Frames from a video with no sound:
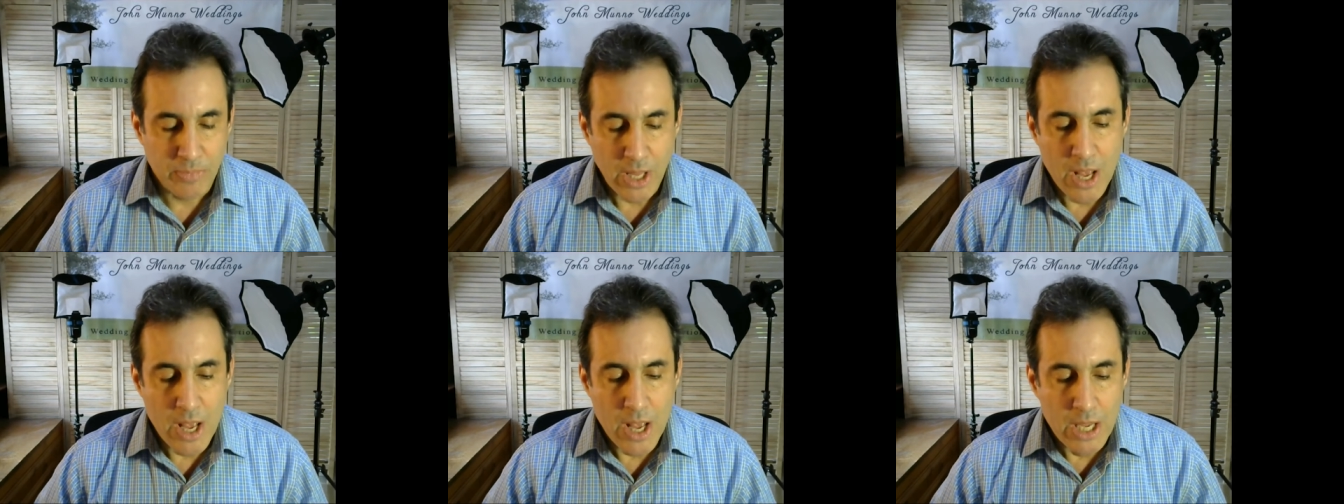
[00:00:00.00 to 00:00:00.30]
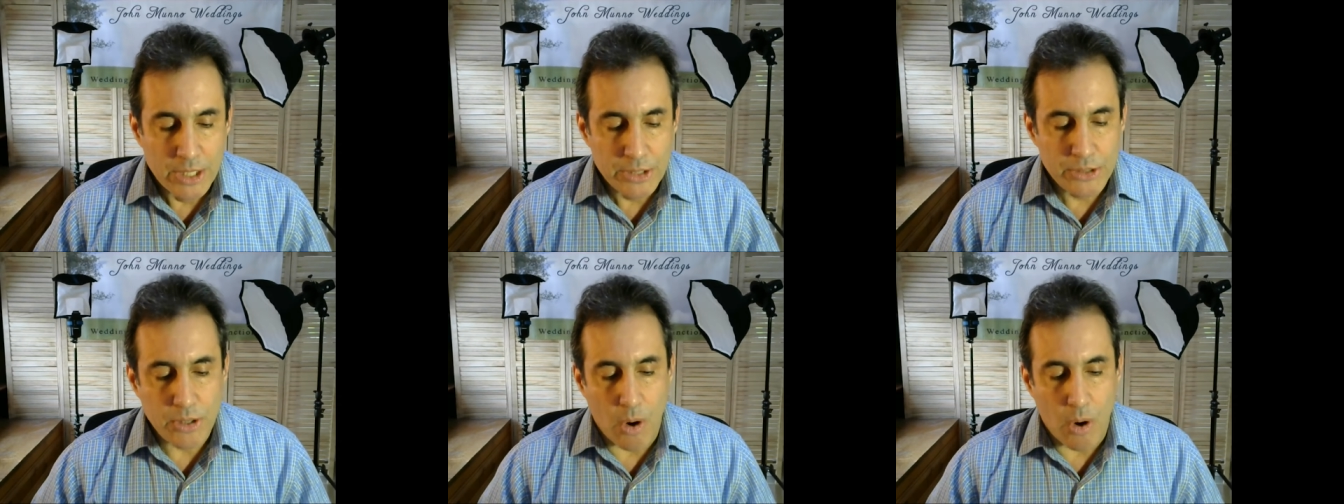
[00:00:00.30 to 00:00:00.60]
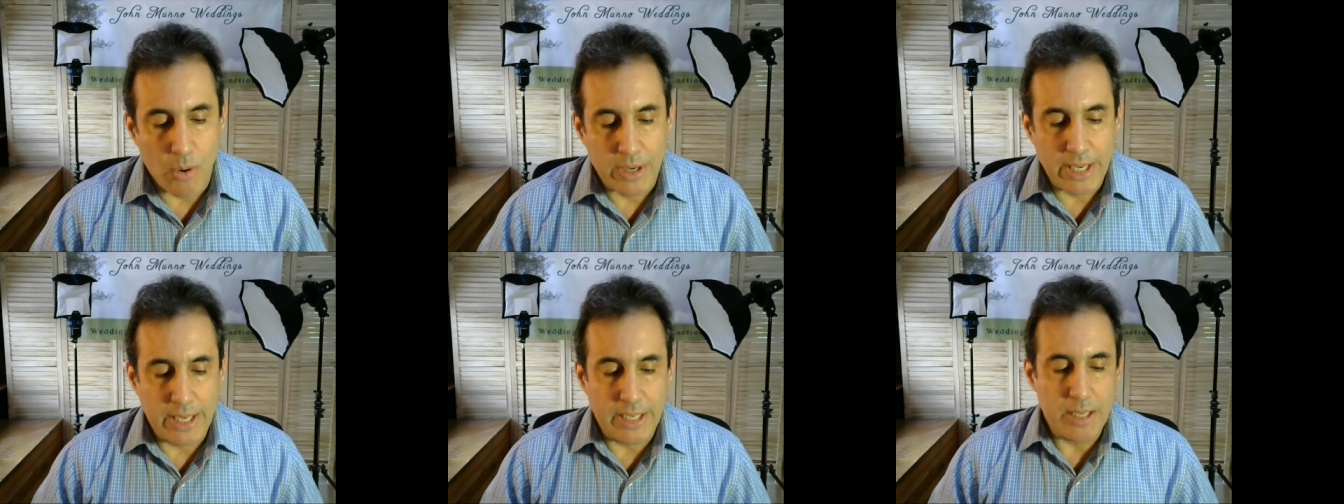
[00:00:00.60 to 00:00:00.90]
So
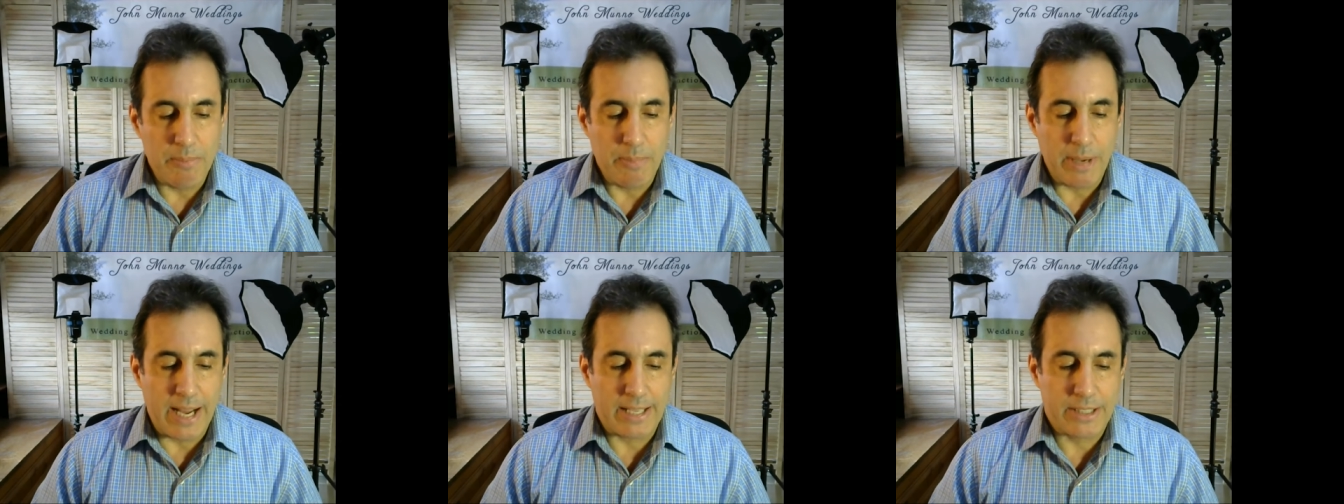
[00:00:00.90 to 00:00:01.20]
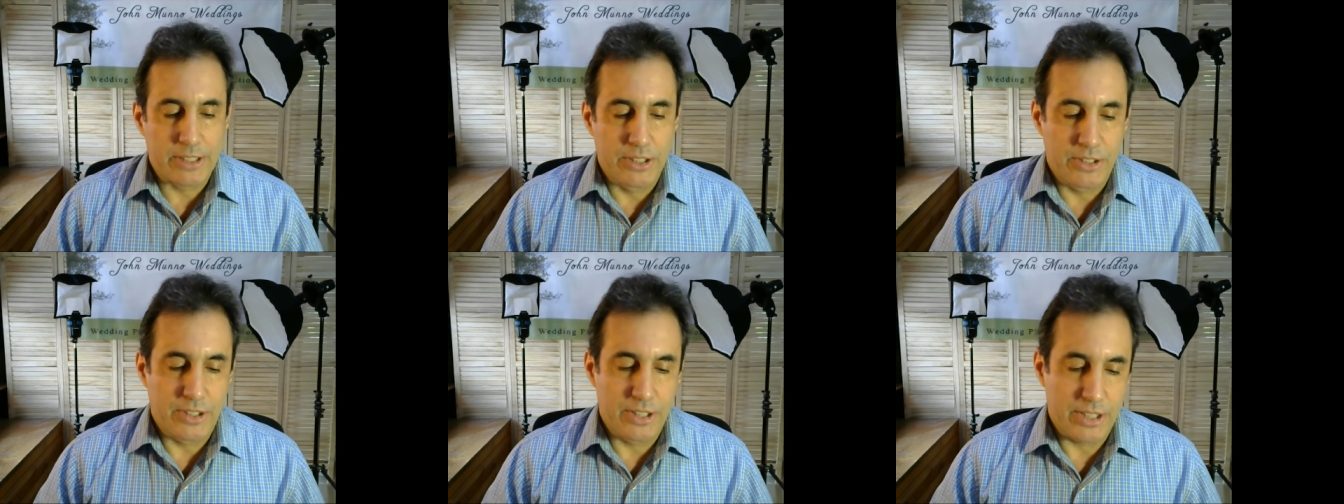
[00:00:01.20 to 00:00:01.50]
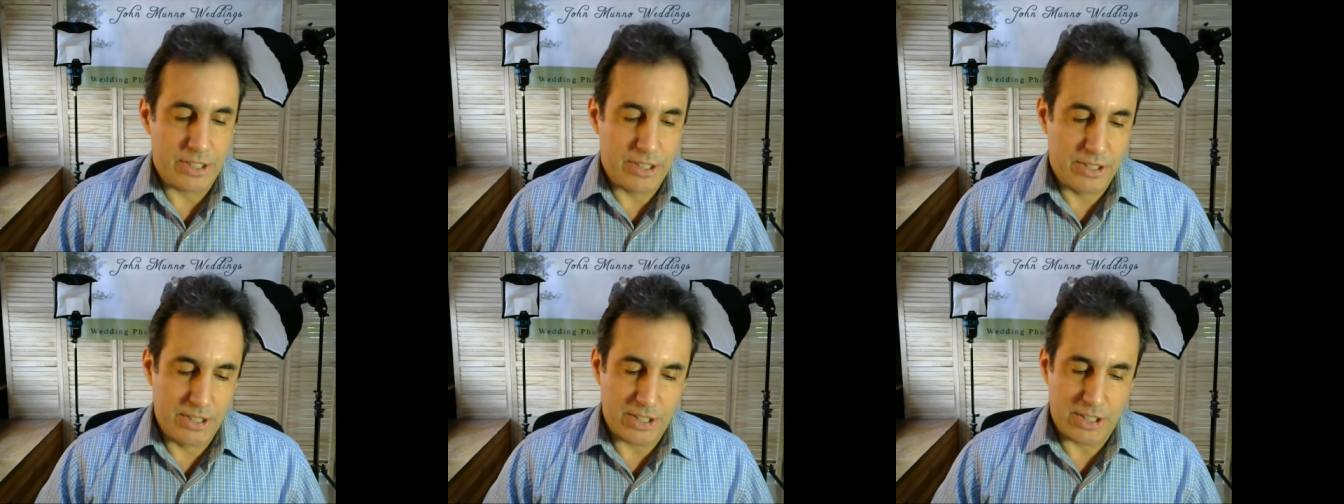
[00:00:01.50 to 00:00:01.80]
getting back to
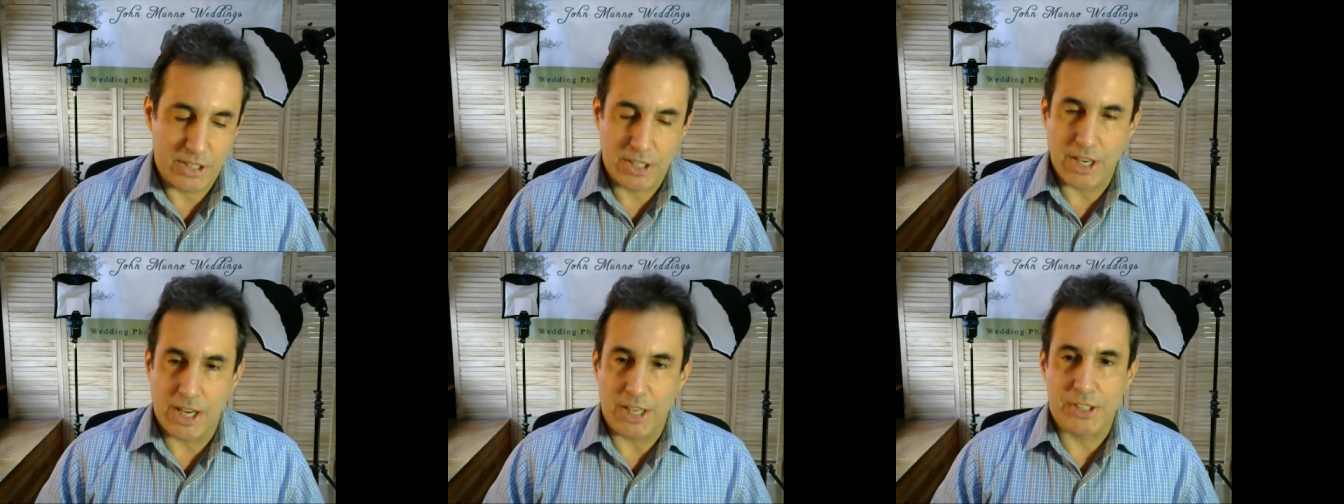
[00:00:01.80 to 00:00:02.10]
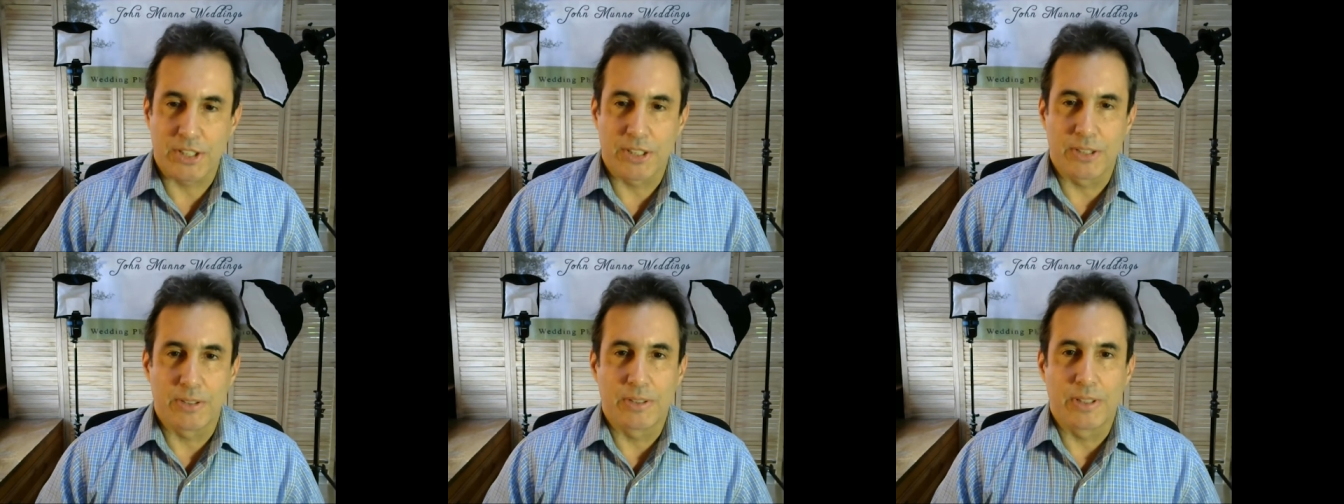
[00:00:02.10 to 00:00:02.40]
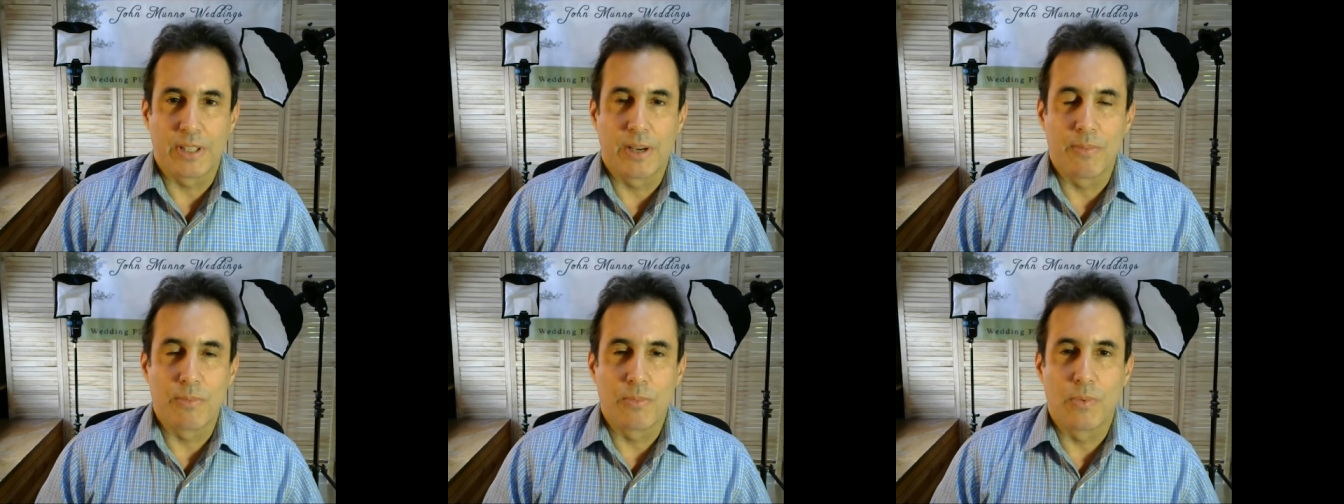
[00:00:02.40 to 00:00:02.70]
this discussion,
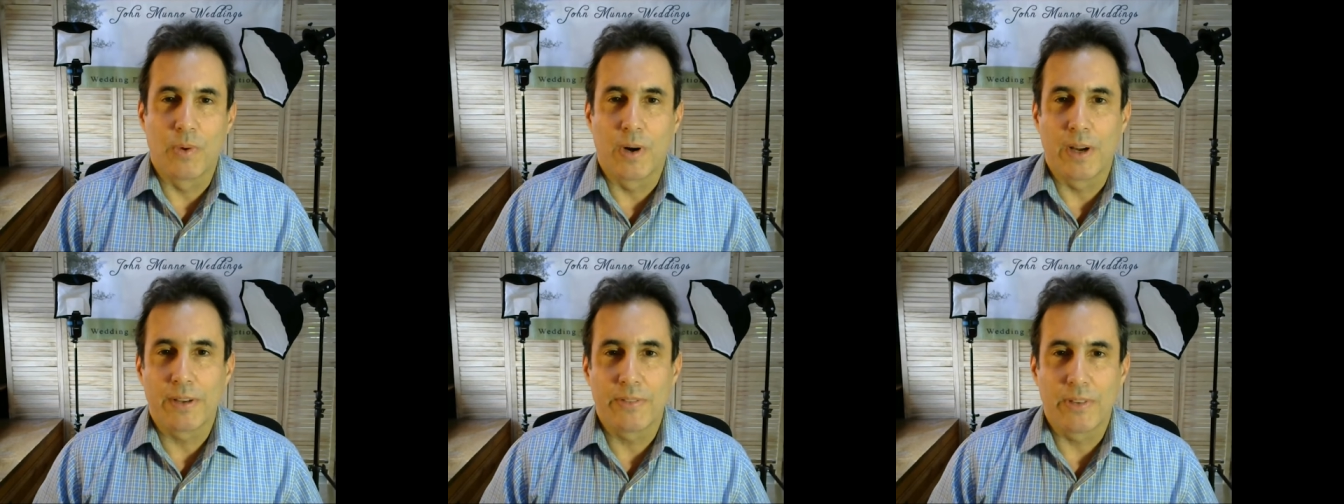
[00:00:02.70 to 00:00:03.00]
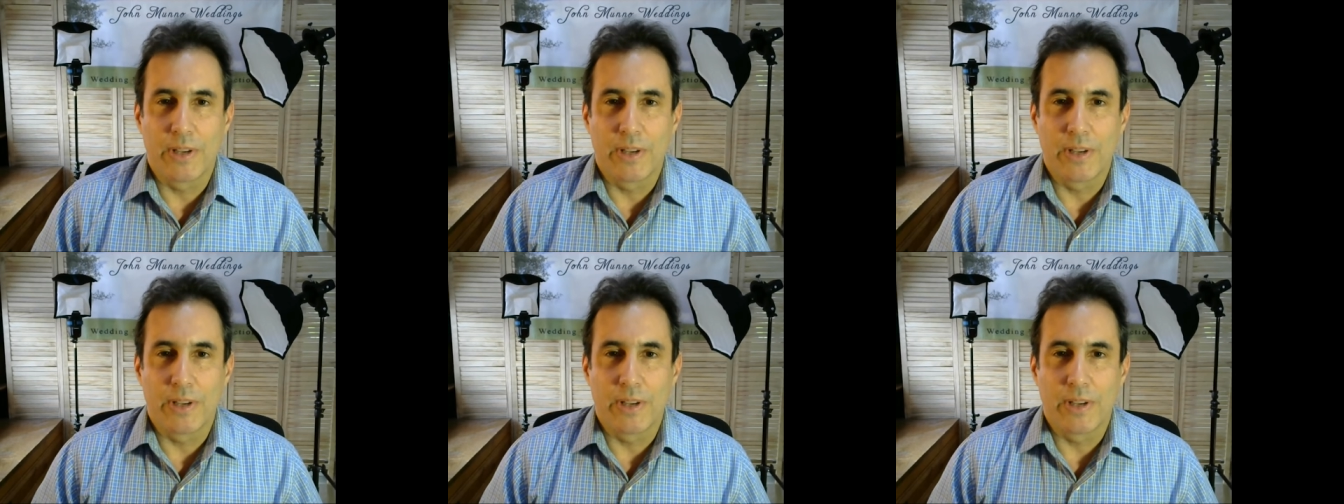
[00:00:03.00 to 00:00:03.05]
um, one, of,